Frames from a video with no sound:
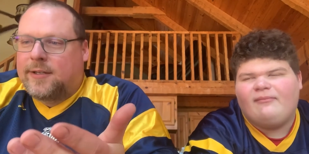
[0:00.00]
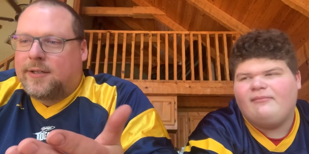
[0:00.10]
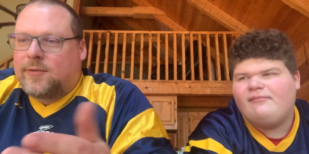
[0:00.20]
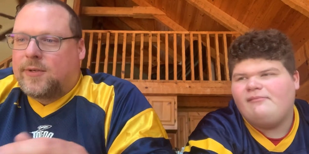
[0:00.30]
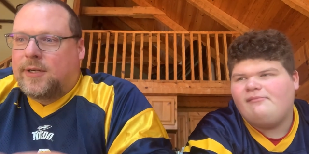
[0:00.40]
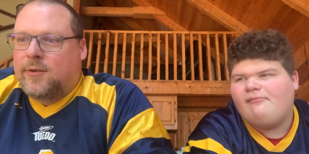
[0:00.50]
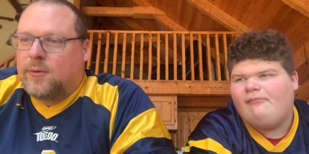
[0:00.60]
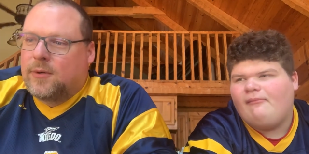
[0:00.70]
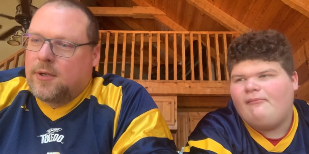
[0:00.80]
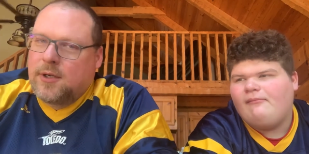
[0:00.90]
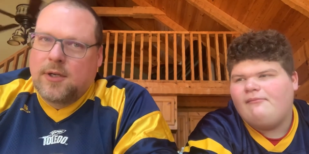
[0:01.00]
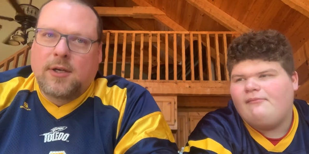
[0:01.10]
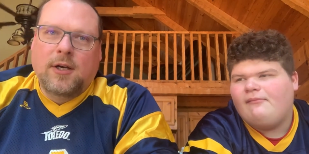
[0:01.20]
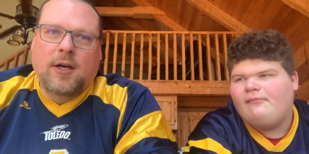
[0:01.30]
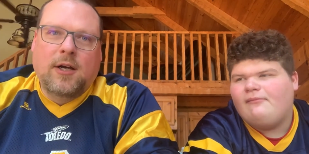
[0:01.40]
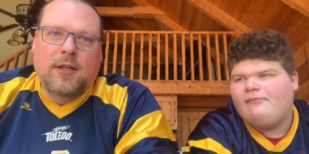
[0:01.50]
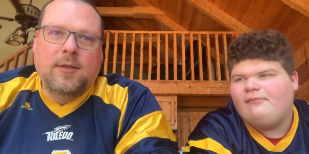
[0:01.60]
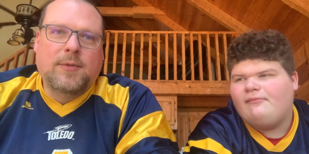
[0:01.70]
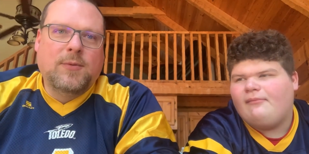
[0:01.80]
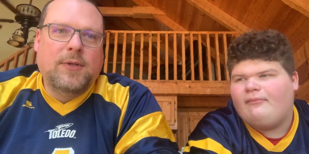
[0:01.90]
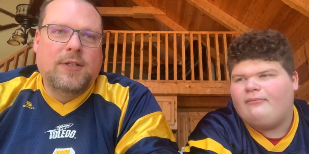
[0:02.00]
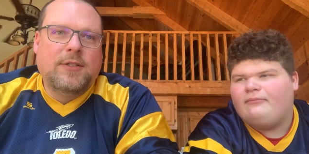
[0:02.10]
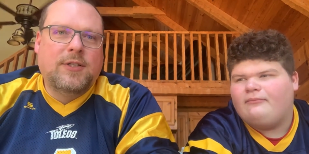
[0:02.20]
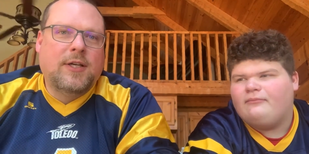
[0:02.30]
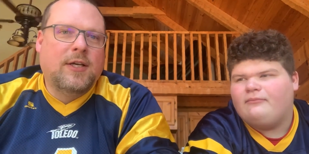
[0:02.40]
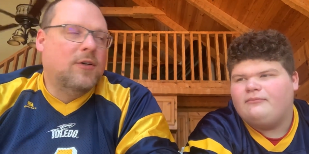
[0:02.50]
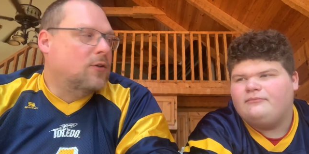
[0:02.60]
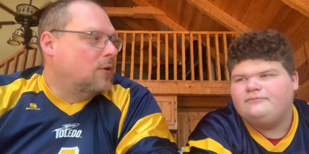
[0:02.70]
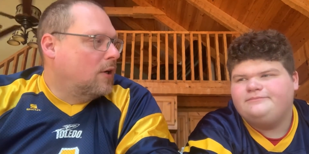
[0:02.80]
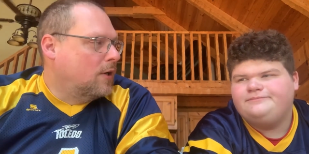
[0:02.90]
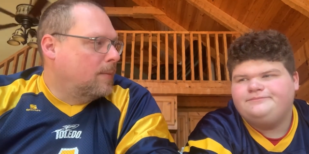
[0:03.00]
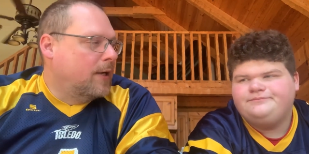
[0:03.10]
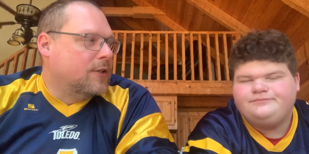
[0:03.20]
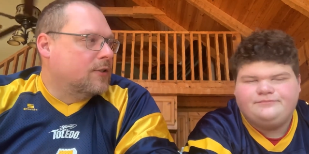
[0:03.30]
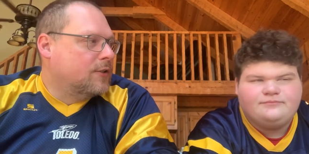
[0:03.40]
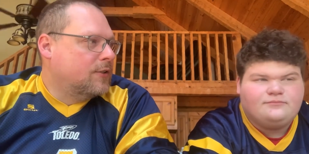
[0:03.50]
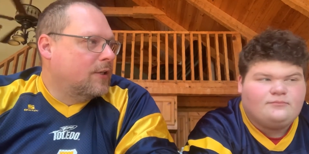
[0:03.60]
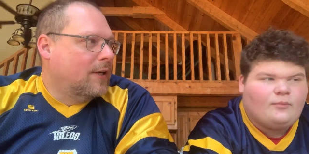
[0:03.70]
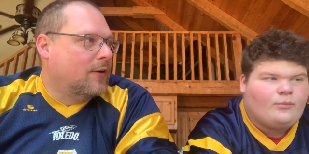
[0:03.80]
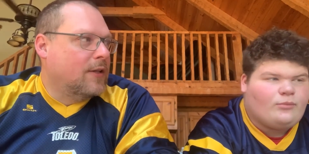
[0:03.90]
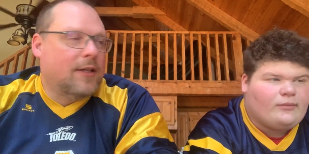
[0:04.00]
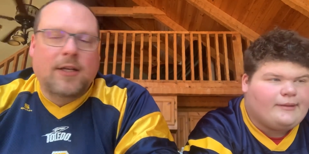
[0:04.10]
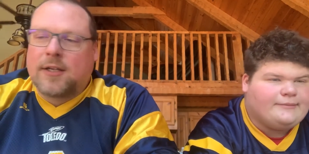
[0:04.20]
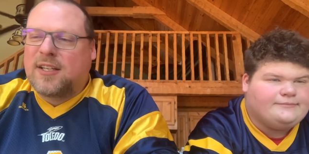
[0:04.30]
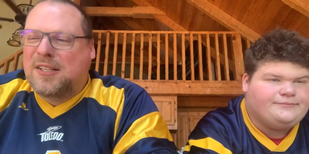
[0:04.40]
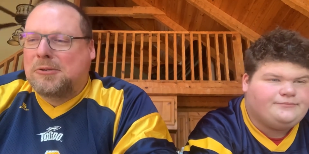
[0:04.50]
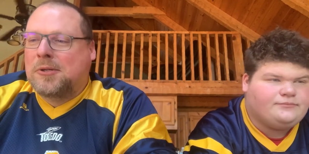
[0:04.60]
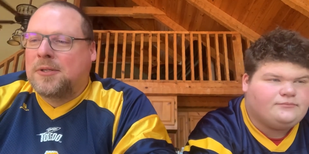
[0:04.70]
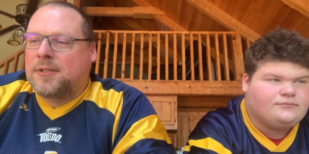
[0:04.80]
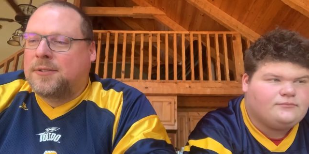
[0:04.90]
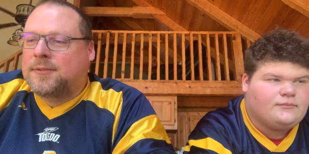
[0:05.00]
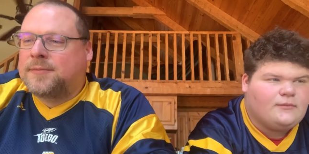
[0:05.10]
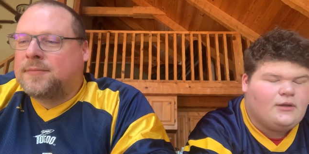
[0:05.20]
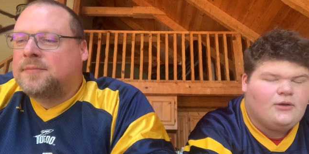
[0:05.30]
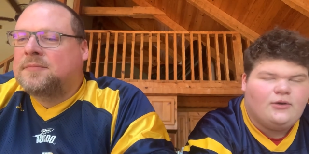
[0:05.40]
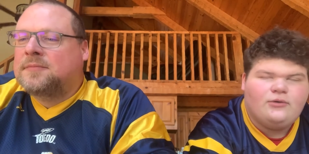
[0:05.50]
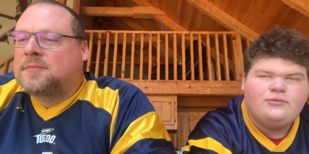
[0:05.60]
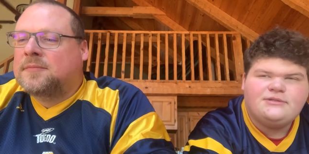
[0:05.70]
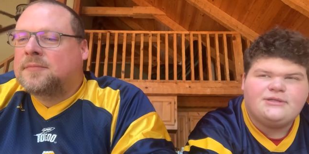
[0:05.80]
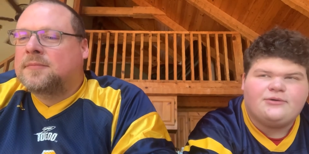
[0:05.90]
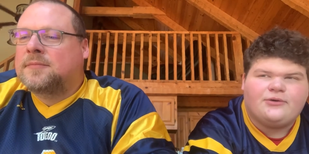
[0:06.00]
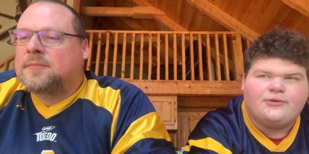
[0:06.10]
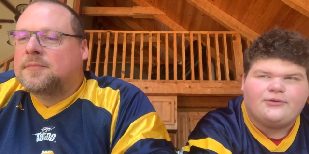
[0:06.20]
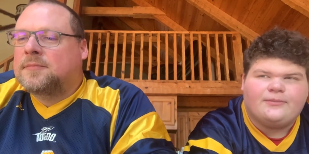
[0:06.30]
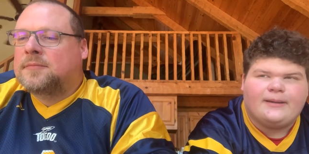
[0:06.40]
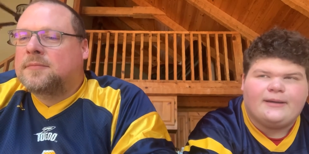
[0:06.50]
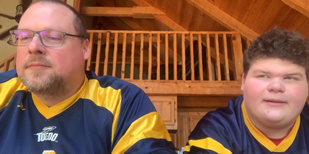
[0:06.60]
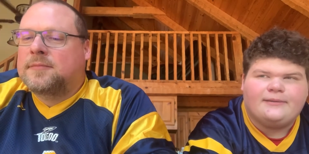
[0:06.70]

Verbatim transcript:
Speaker 1: that's what I do. Uh, number twenty is Chicago uh, Bears, now on the clock. Who's the quarterback?